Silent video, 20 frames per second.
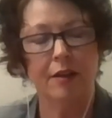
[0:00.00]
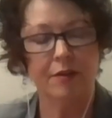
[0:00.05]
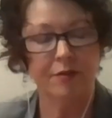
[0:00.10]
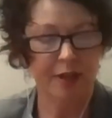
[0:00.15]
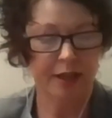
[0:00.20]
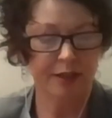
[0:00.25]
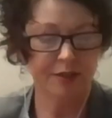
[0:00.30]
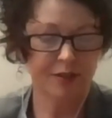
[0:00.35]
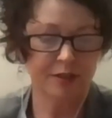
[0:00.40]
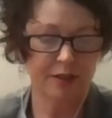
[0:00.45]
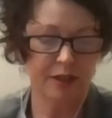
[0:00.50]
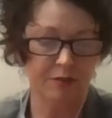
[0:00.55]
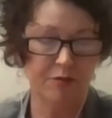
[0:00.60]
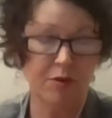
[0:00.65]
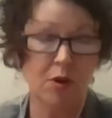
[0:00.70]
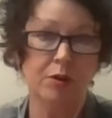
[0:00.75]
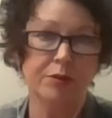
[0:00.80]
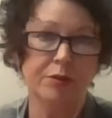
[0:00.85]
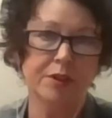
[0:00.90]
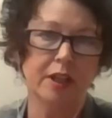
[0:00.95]
that's
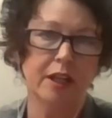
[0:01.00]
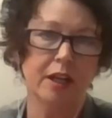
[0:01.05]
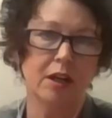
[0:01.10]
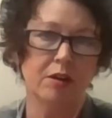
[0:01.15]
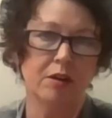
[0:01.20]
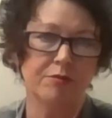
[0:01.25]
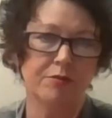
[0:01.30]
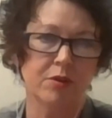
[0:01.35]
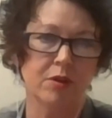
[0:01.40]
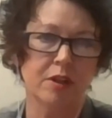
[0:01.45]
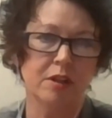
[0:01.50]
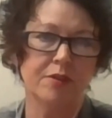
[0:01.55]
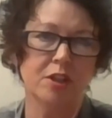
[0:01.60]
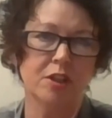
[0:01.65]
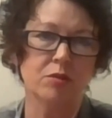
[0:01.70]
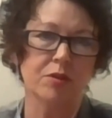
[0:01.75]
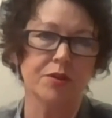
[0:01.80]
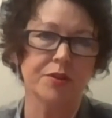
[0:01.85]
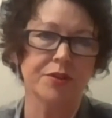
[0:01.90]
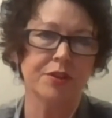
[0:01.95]
involved in caring for
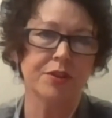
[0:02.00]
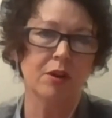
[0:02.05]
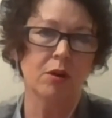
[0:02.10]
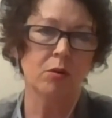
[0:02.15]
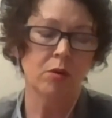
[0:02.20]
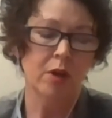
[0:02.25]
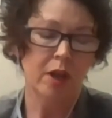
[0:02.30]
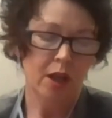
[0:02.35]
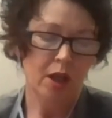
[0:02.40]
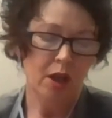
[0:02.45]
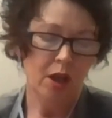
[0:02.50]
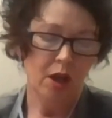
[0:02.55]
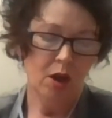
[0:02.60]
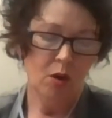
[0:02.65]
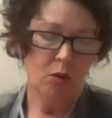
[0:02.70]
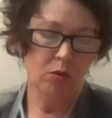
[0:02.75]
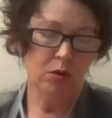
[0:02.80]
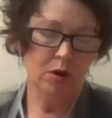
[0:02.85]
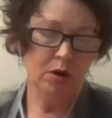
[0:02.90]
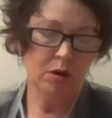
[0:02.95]
individuals. So
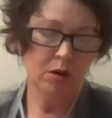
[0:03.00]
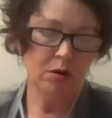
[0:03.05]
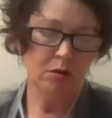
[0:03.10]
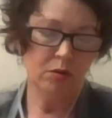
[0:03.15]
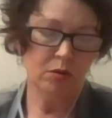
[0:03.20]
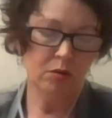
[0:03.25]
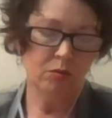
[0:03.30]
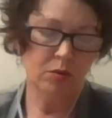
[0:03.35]
we're